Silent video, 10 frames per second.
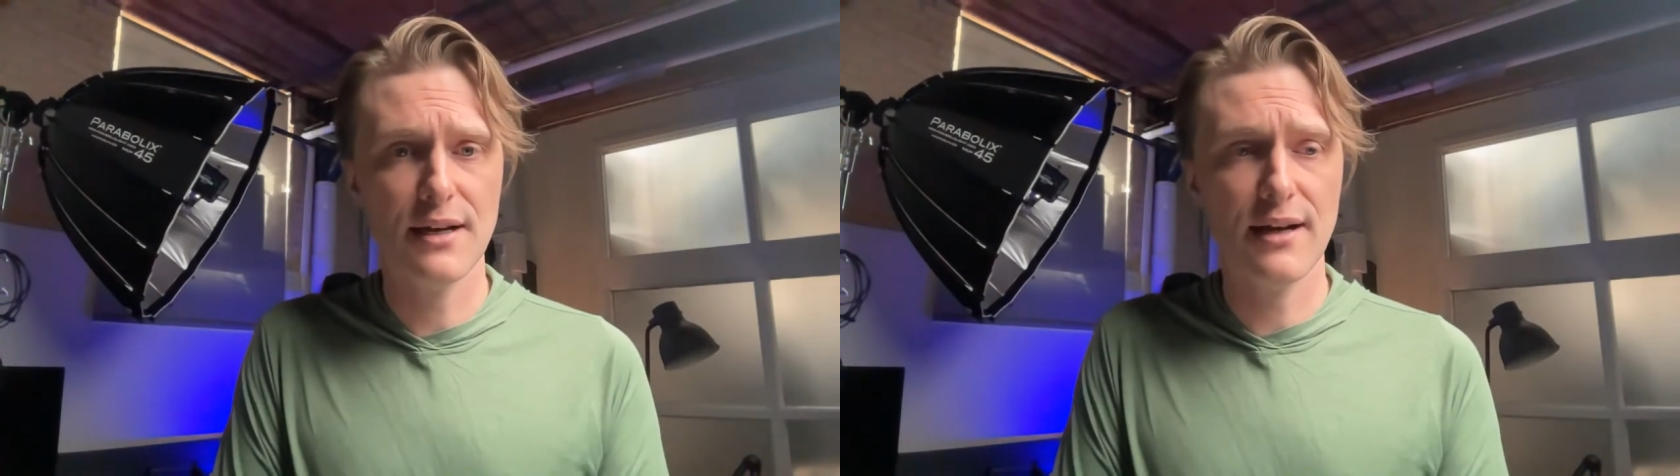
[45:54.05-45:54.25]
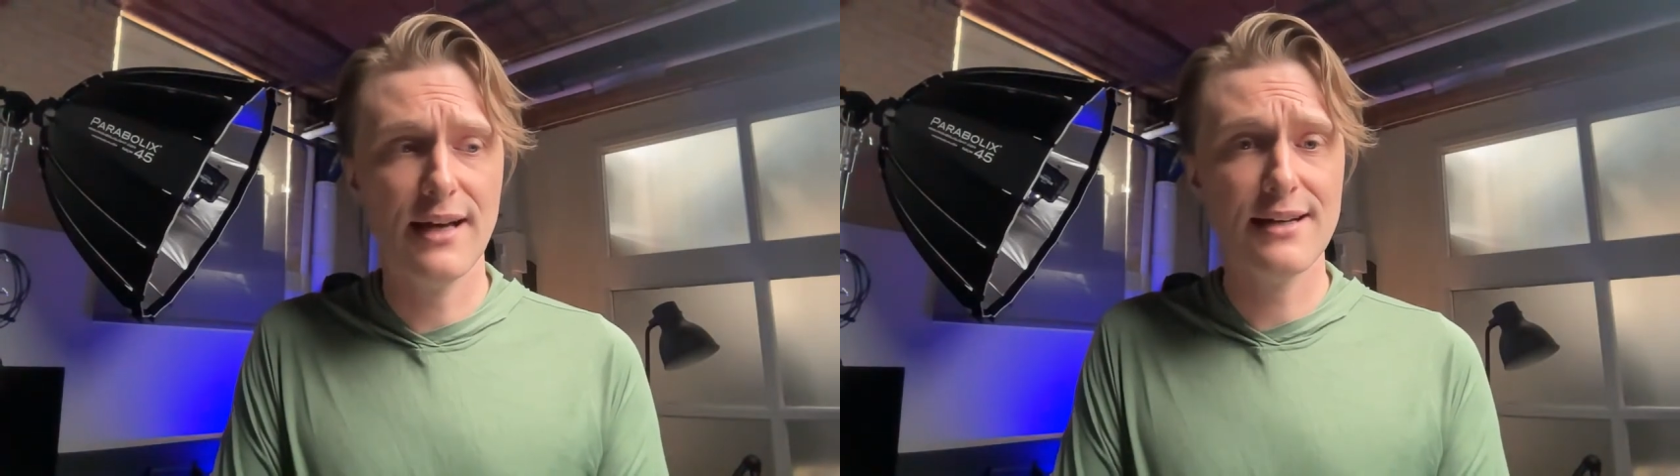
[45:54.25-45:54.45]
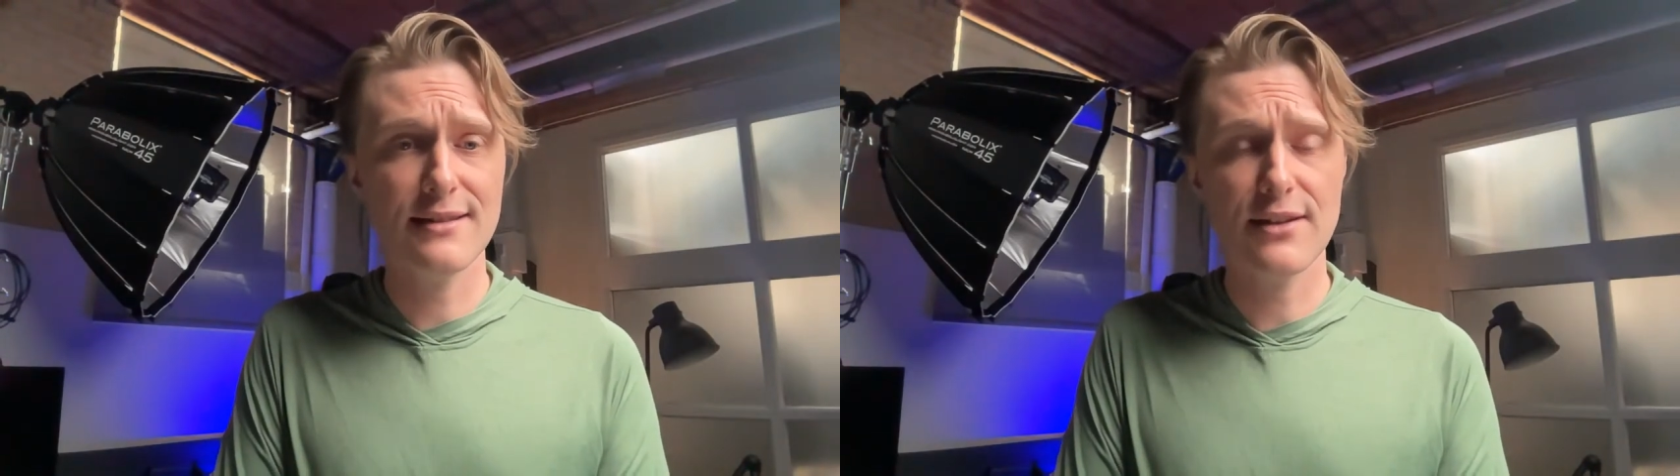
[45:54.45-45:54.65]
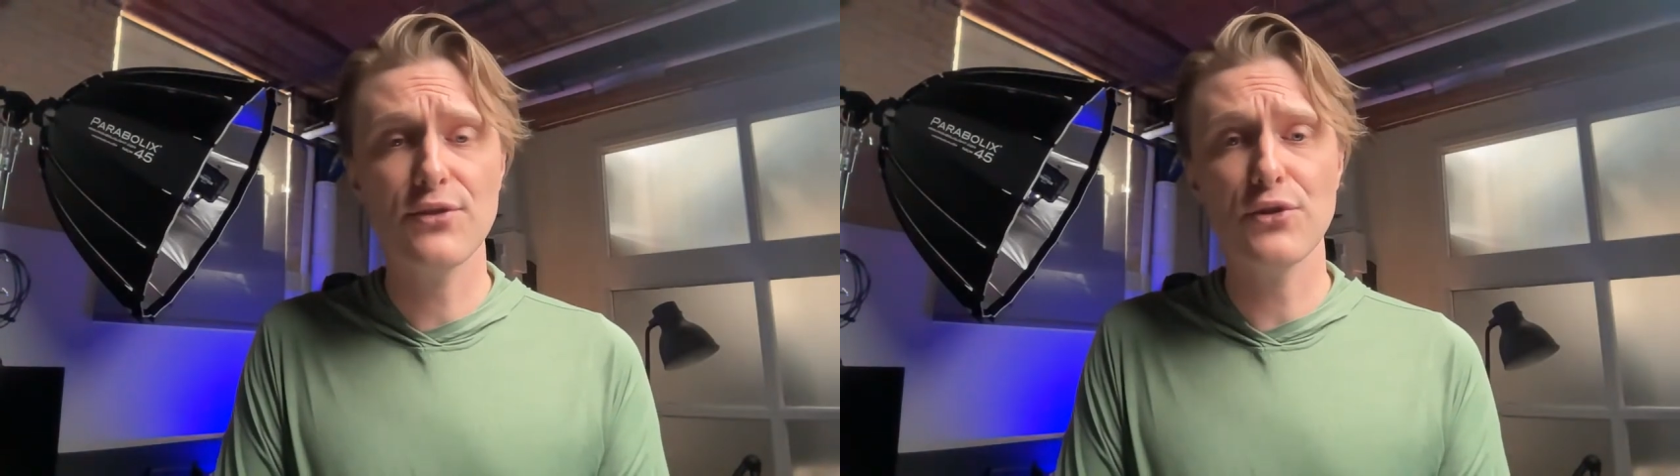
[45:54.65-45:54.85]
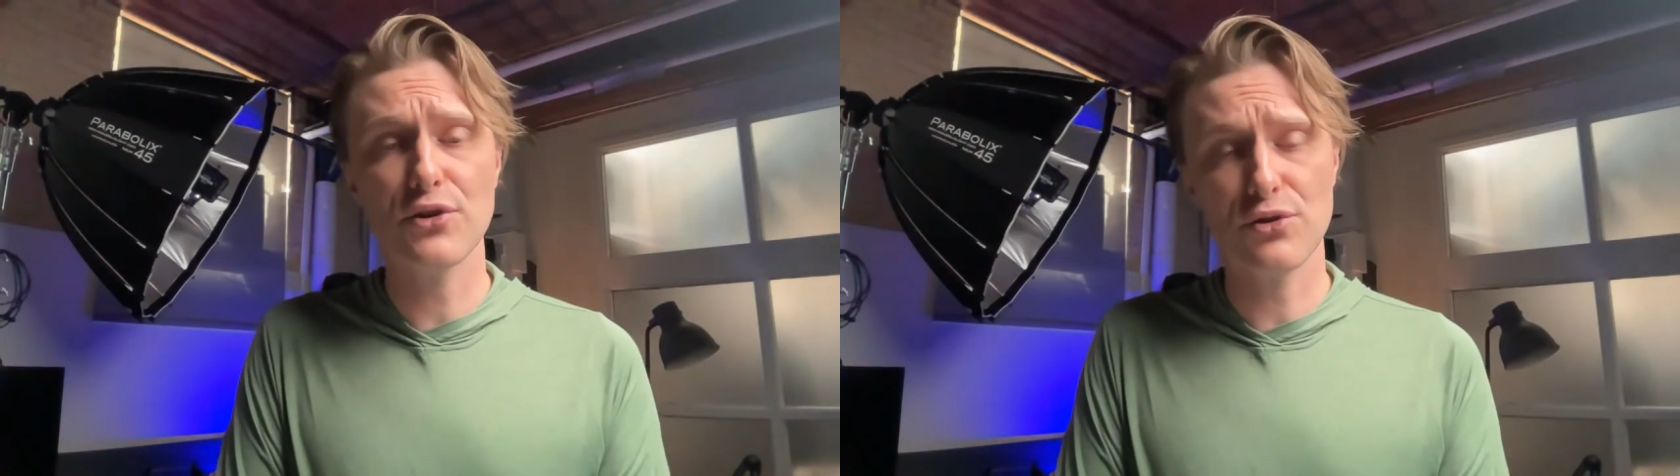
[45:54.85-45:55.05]
And it
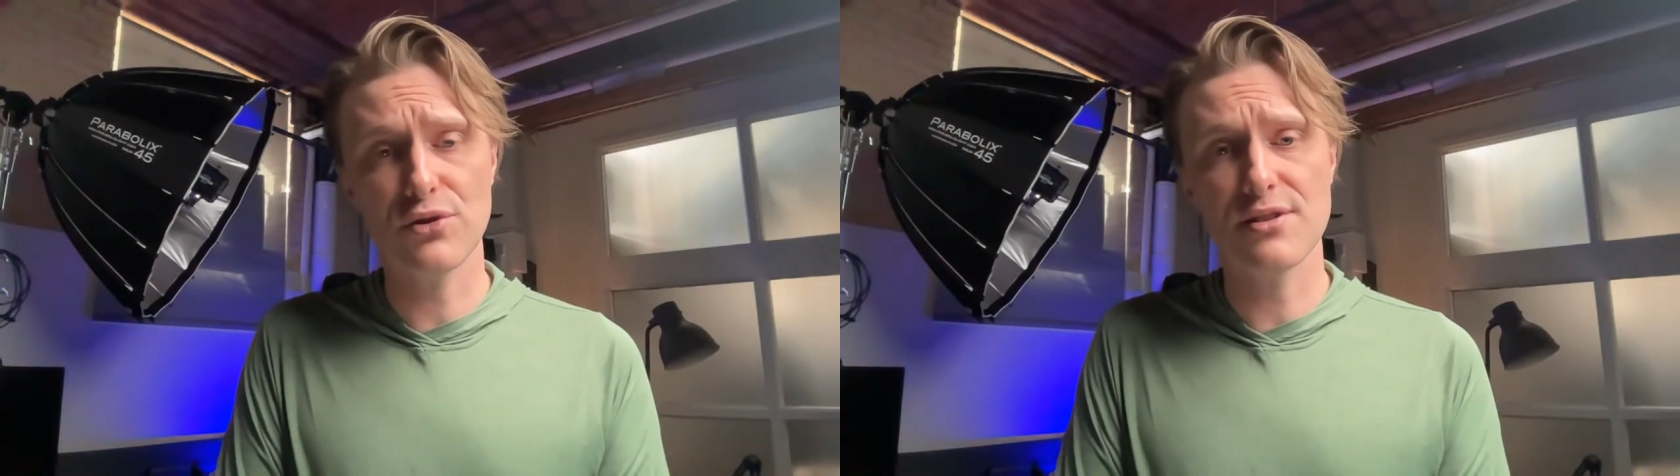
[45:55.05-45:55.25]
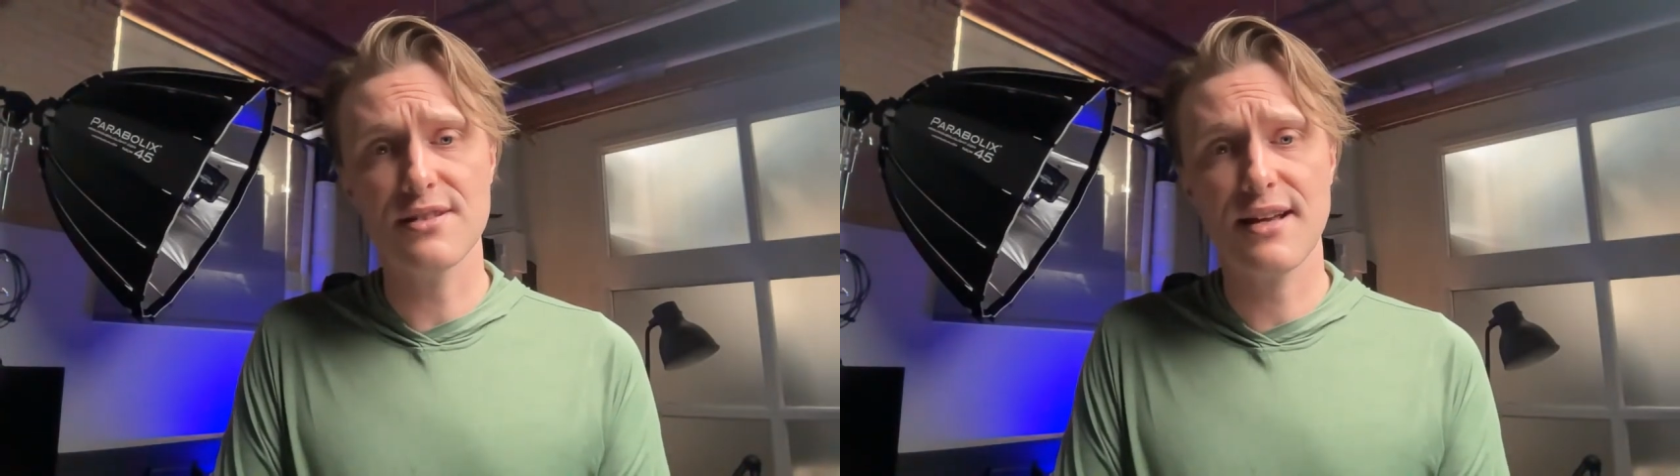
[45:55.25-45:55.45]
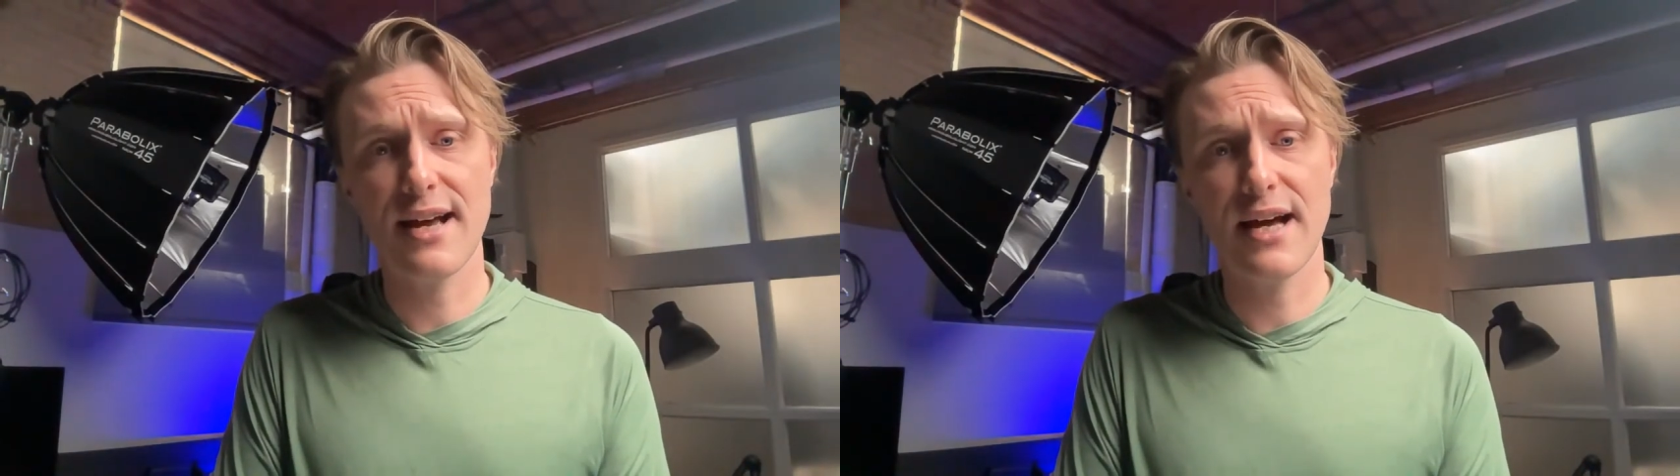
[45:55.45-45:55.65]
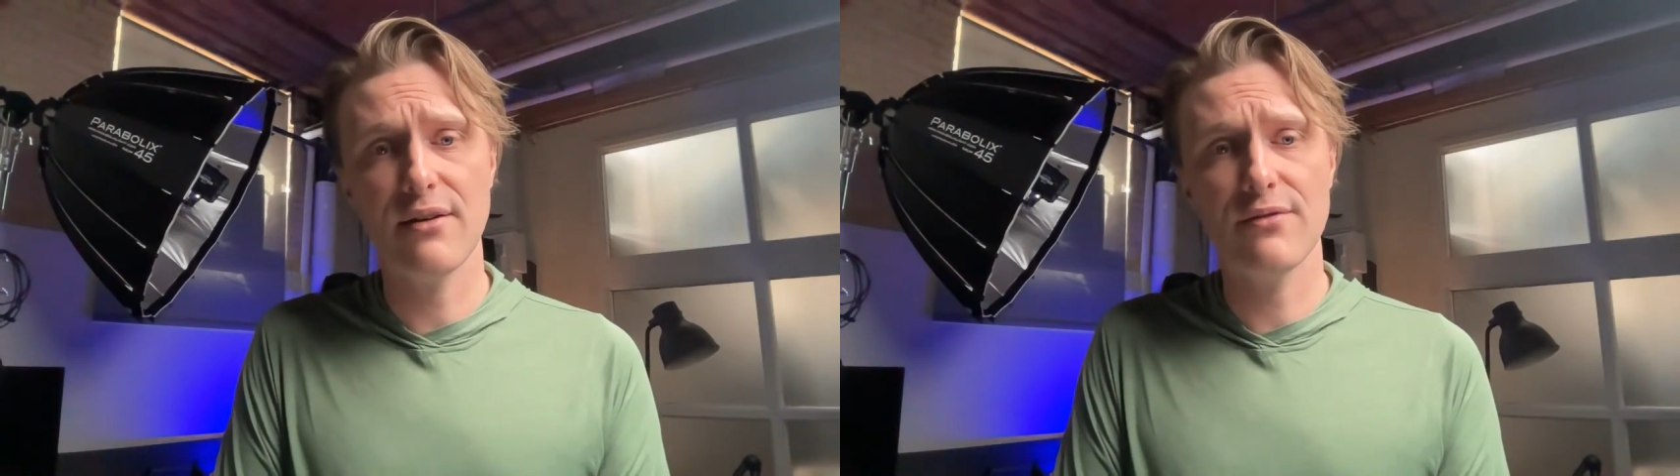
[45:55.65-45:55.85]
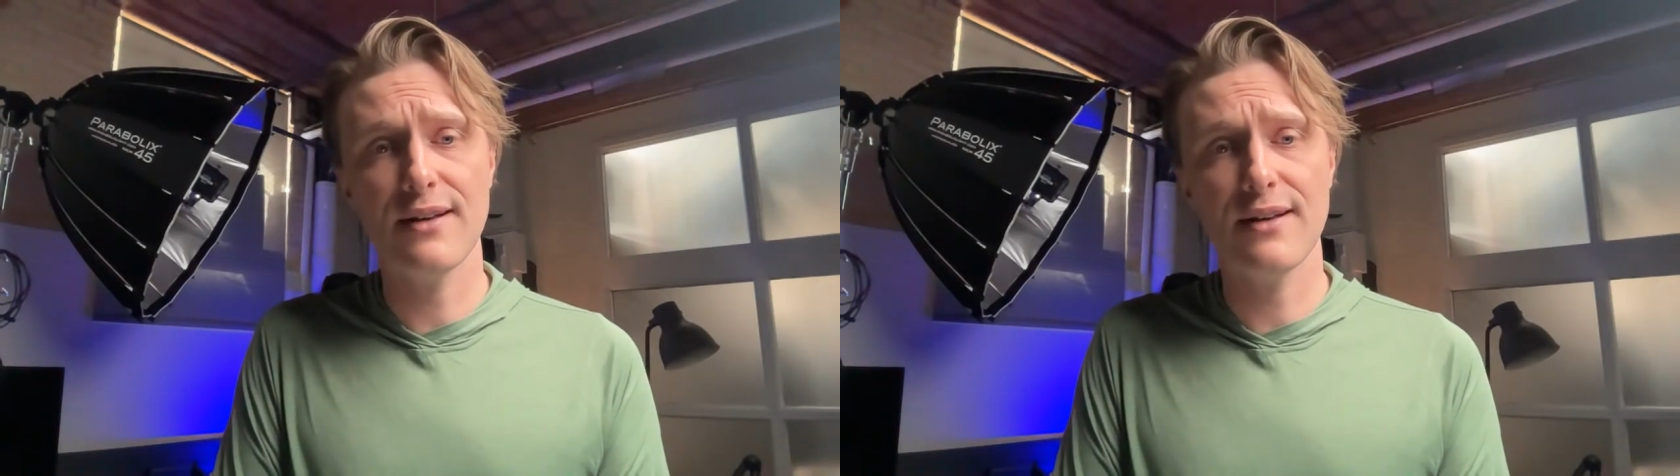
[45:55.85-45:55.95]
does look good to have